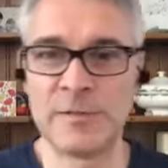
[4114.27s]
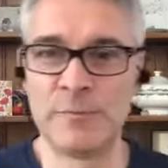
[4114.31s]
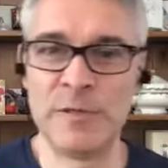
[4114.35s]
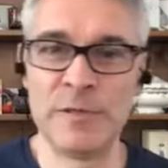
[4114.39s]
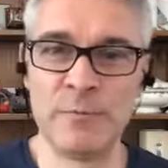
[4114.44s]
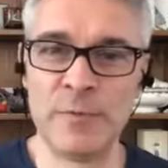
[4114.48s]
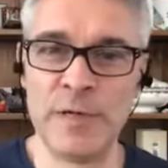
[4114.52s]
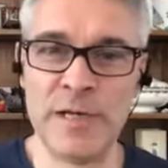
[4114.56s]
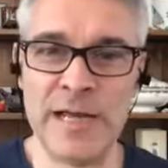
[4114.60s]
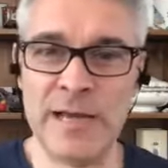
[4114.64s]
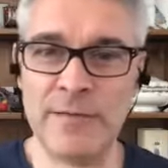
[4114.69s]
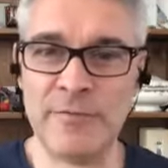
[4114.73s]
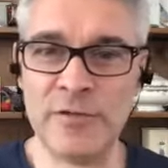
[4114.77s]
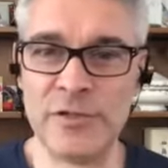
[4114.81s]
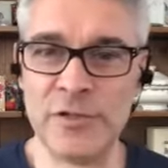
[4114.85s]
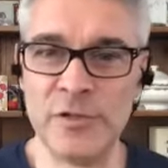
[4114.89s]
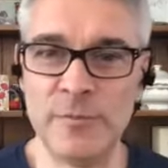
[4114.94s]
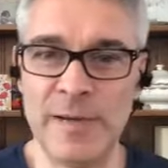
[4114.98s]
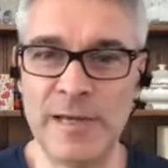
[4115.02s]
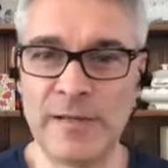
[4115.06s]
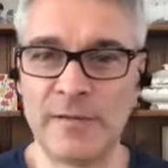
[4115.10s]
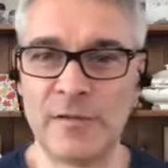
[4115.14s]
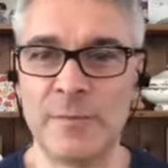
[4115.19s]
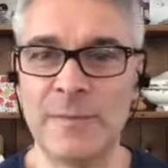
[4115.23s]
We we never do
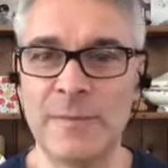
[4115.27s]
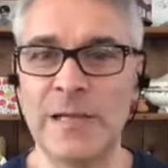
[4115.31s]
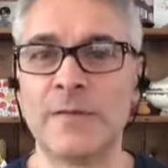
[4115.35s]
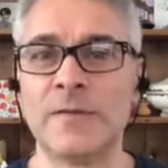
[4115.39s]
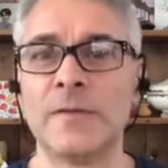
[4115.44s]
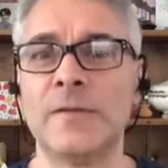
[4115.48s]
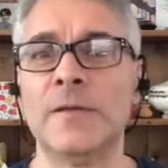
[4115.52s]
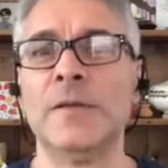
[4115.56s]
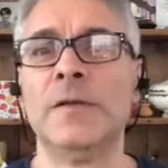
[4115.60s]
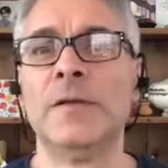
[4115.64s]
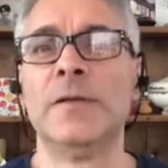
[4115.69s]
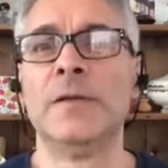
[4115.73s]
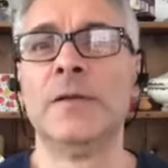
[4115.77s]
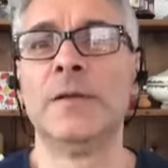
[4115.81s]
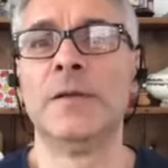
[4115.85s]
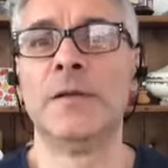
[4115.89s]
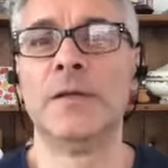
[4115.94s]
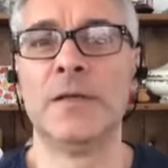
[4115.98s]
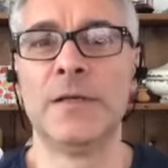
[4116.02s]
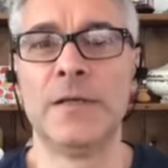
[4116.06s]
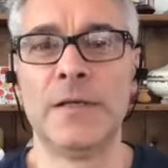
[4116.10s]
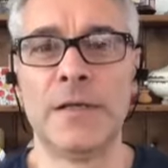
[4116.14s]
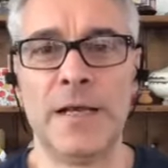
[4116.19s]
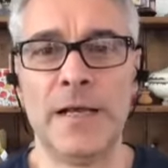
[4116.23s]
mouth to mouth.
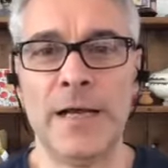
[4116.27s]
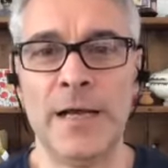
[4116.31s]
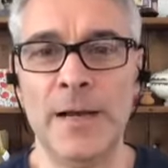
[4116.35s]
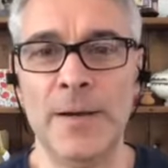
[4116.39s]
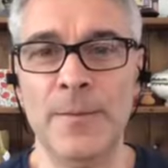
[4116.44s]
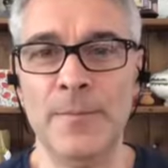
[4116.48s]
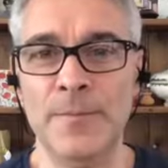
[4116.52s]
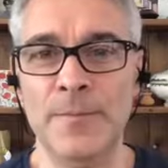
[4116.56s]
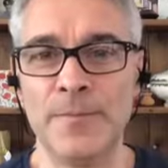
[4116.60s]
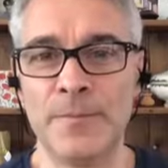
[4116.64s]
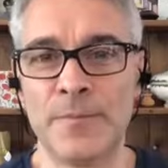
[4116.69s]
Um, ah.